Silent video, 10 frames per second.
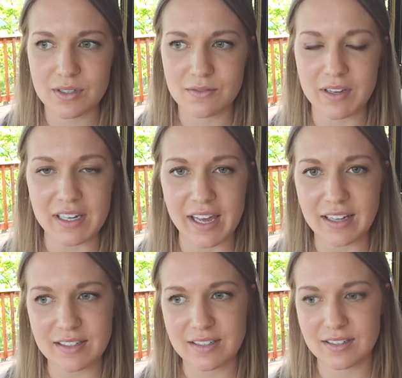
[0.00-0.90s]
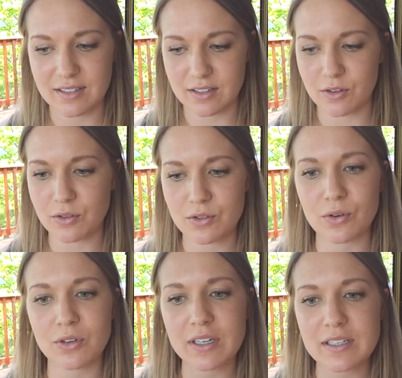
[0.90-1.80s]
vignettes, those
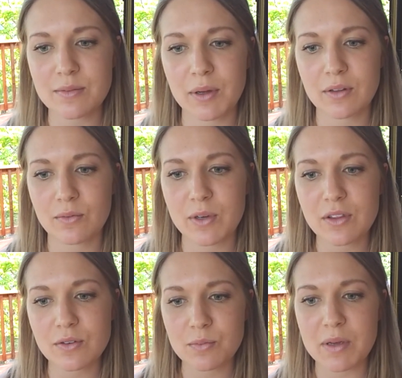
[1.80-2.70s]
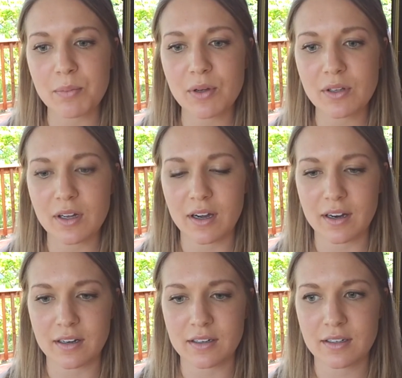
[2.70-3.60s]
stories with those people
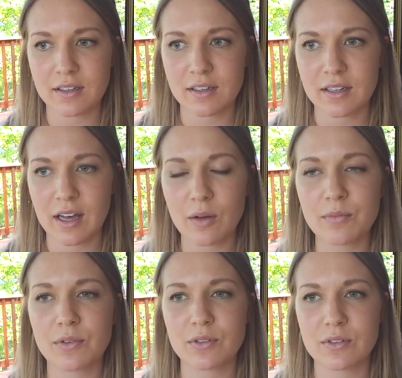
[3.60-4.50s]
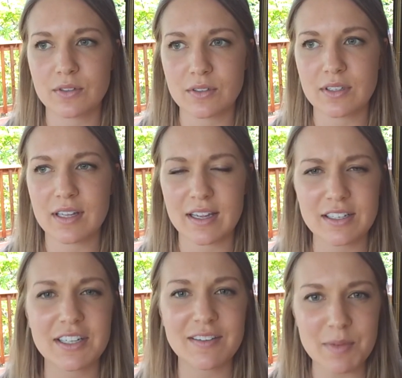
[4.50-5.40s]
are helpful. They
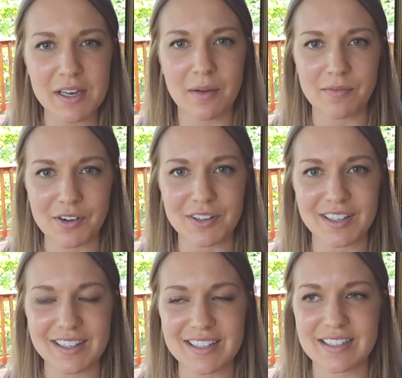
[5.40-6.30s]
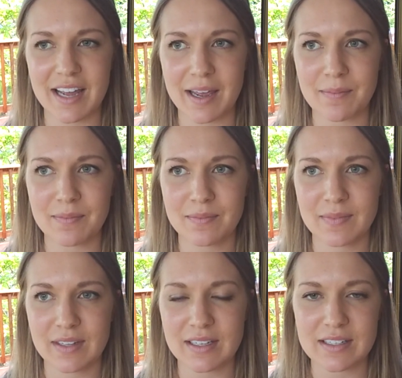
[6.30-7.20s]
give me comfort that this time
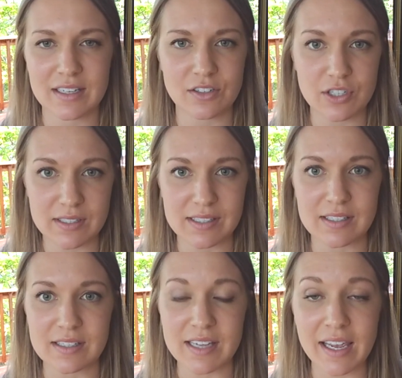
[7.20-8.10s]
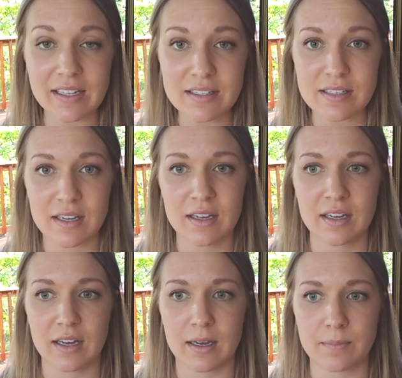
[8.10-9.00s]
is in Jesus's hands,
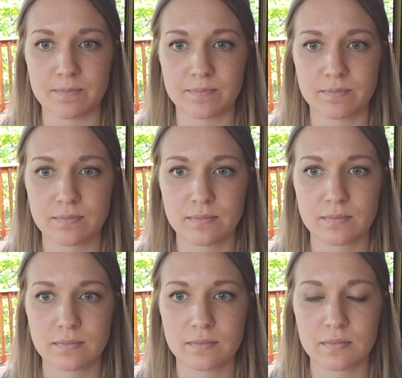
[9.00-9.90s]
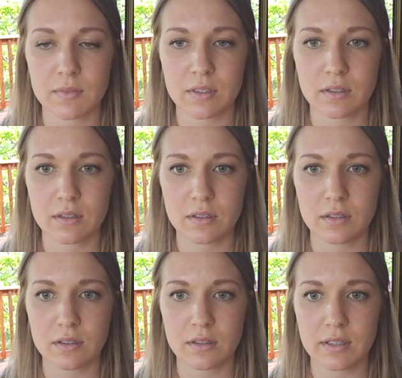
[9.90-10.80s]

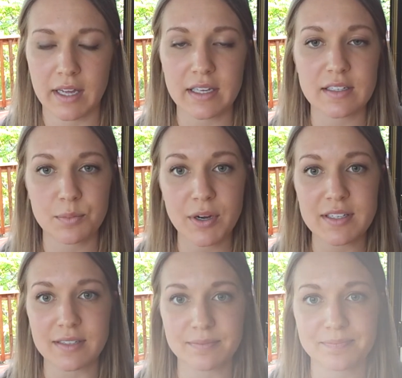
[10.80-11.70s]
that he is present.